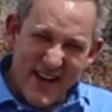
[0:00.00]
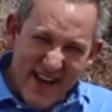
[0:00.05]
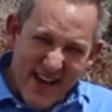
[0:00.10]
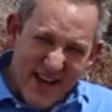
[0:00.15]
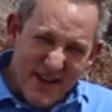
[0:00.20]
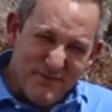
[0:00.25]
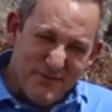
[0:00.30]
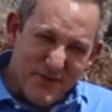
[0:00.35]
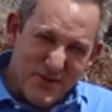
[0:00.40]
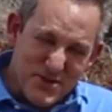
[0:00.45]

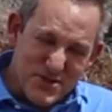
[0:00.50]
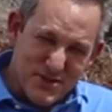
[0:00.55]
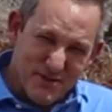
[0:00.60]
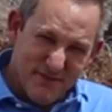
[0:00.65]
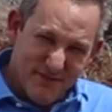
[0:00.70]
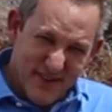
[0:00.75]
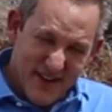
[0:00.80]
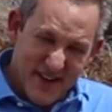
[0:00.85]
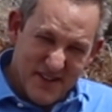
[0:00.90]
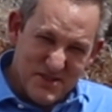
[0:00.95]
adverse
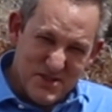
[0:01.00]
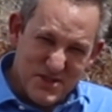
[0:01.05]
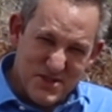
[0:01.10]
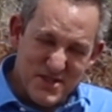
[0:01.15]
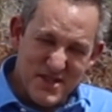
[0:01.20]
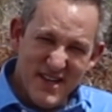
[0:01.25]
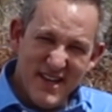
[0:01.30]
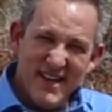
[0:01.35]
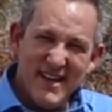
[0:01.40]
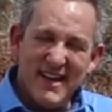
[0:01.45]
events,
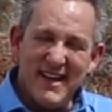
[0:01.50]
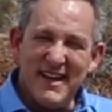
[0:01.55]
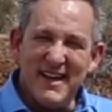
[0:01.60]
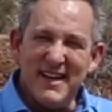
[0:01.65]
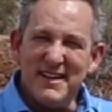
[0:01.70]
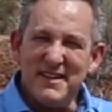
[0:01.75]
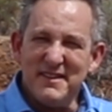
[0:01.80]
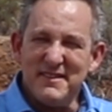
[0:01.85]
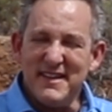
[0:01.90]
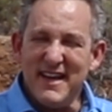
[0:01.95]

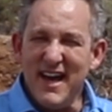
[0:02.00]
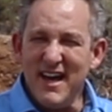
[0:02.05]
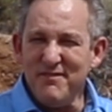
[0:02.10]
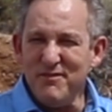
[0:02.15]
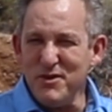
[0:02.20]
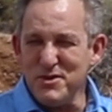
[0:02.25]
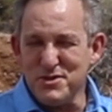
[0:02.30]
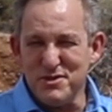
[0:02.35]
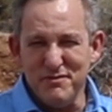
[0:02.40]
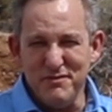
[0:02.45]
and the
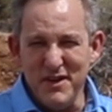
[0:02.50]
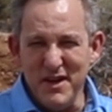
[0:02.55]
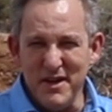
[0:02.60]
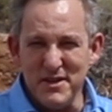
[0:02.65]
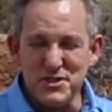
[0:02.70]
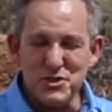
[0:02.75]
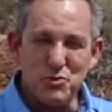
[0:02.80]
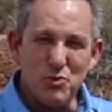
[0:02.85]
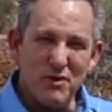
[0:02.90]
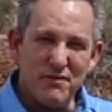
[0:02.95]
adverse
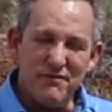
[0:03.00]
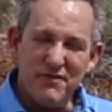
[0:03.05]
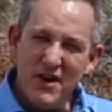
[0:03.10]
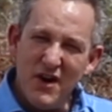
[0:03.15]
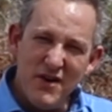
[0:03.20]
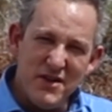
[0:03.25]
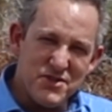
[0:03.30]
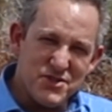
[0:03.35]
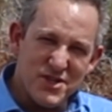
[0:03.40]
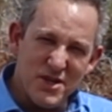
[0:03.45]
events were
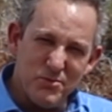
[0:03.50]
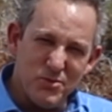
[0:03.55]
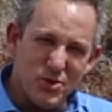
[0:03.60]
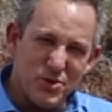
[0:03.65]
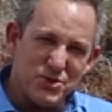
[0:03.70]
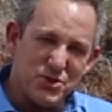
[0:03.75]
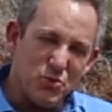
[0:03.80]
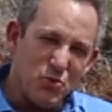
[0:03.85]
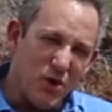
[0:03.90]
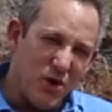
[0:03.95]
very similar
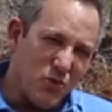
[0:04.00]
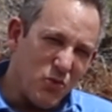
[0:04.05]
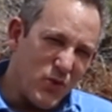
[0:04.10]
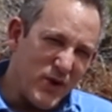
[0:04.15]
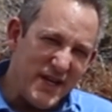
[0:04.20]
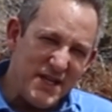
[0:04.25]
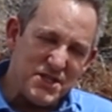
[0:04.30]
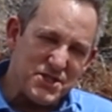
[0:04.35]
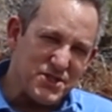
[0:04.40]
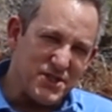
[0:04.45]
to what
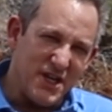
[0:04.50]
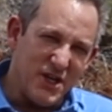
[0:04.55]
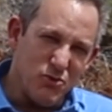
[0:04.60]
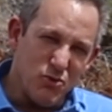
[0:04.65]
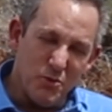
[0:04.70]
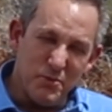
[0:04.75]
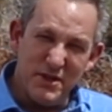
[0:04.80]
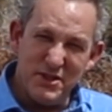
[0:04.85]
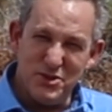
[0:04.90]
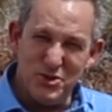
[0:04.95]
we see
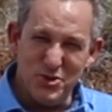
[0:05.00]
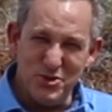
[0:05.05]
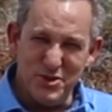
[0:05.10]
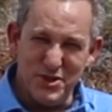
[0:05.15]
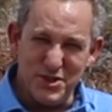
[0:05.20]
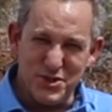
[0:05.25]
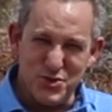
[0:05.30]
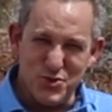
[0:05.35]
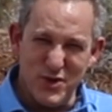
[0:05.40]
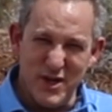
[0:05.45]
when we do
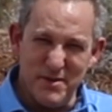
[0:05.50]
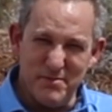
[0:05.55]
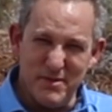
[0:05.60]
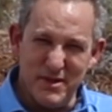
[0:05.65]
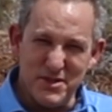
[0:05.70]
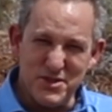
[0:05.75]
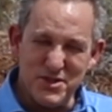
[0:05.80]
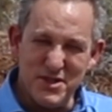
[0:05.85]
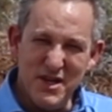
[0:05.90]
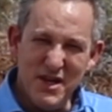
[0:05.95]
these
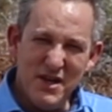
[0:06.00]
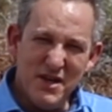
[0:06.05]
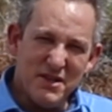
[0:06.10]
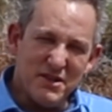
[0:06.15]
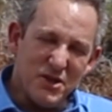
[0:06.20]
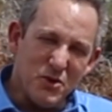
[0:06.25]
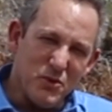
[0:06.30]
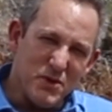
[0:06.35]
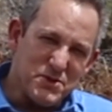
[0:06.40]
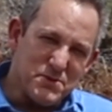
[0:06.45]
treatments.
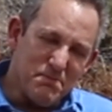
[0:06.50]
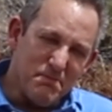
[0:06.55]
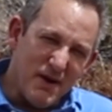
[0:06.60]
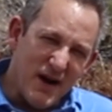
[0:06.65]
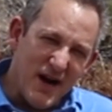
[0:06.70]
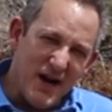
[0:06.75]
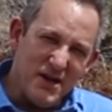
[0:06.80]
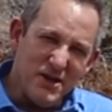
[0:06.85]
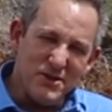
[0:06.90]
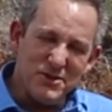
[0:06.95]
There was
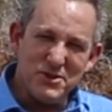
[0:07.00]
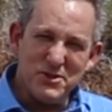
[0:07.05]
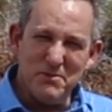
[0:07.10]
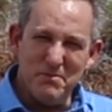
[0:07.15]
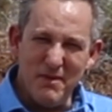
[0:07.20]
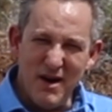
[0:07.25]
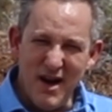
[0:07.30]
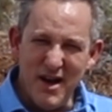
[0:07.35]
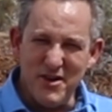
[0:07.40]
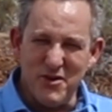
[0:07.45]
mild to
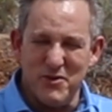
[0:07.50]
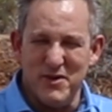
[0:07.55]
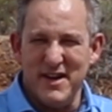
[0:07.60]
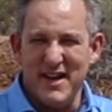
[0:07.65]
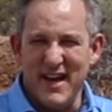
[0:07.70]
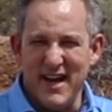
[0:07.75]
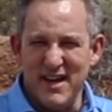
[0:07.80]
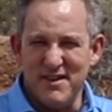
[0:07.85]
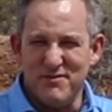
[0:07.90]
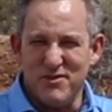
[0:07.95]
moderate
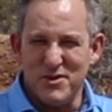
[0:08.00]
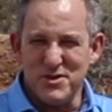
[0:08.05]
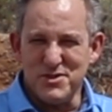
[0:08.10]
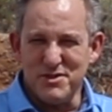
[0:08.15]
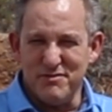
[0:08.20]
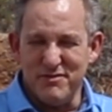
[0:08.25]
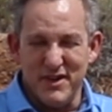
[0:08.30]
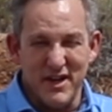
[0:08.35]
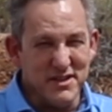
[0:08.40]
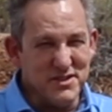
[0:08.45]
adverse
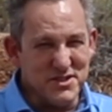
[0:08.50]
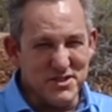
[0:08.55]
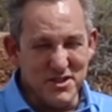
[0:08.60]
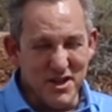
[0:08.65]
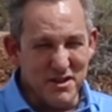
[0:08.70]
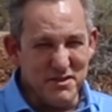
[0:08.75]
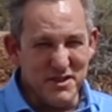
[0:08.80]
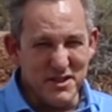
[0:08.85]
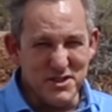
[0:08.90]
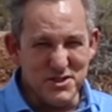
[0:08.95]
events,
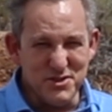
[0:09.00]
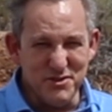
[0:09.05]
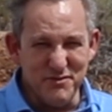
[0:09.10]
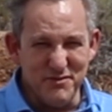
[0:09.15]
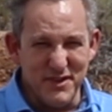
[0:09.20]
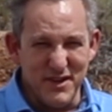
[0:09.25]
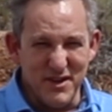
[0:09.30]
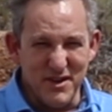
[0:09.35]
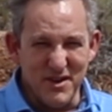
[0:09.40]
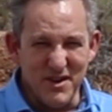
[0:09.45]
nothing
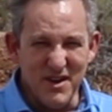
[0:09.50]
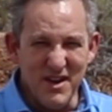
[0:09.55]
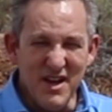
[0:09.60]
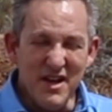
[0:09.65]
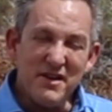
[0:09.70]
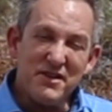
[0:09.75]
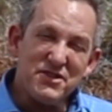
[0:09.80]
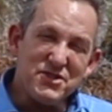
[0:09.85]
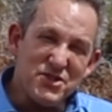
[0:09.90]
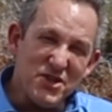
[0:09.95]
severe,
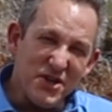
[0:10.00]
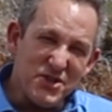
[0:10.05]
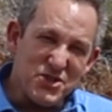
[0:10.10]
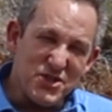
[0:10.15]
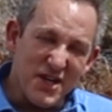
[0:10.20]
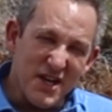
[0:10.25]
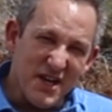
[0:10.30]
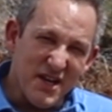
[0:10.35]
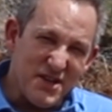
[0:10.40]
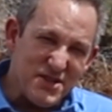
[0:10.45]
such
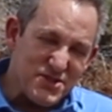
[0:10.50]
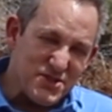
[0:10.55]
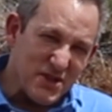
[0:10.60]
as